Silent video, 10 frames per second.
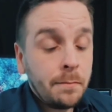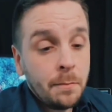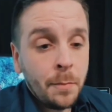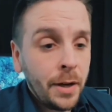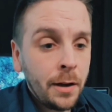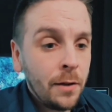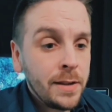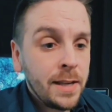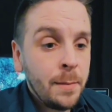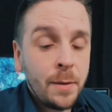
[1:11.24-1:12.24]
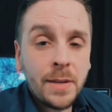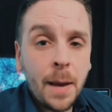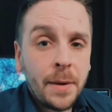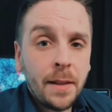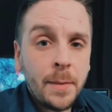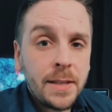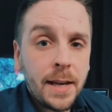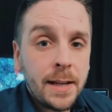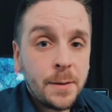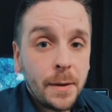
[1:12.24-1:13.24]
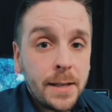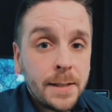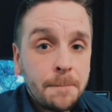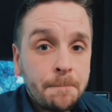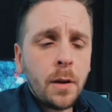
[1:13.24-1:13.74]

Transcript: But all the same, he was happy to let me stay at his place.